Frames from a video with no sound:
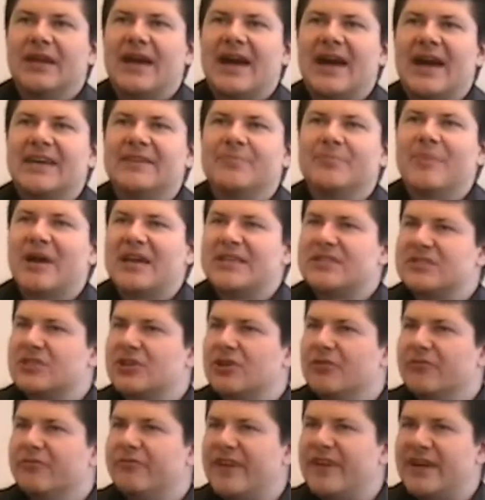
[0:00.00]
I must
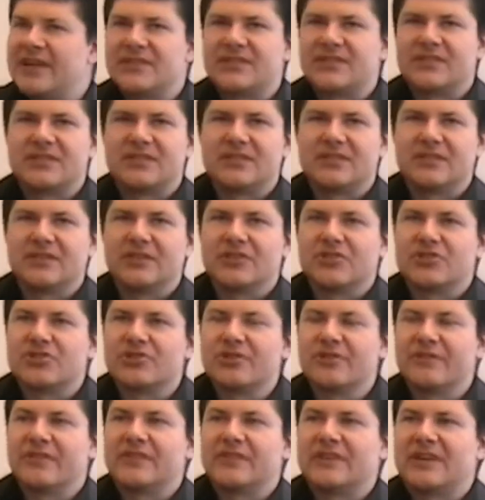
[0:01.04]
confess the
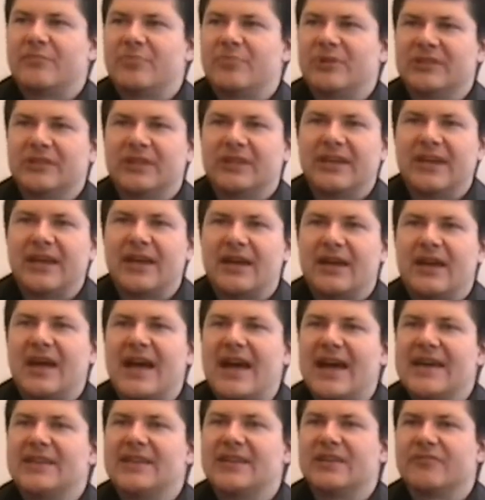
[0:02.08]
truth that I've been
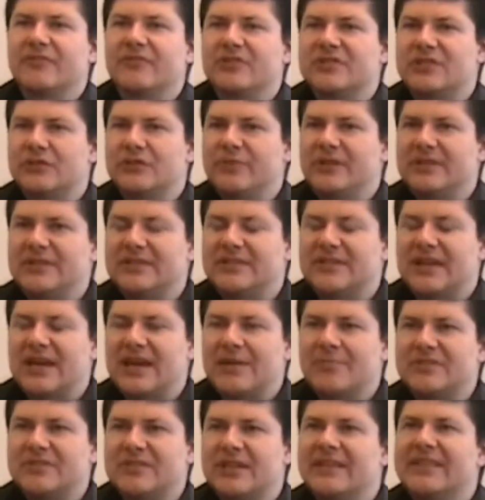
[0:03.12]
hiding for so many
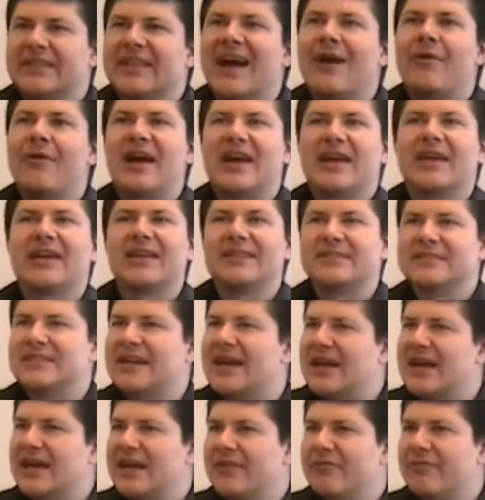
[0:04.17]
times and now I can
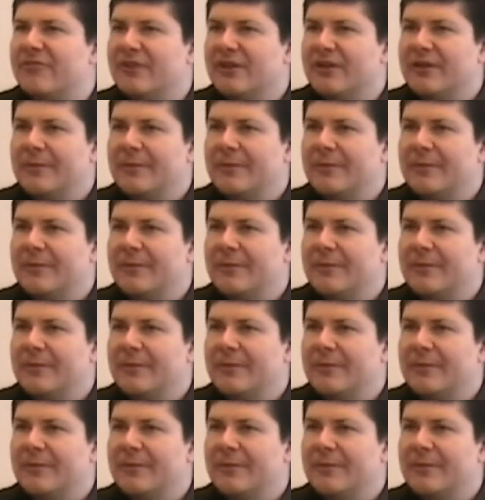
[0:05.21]
die.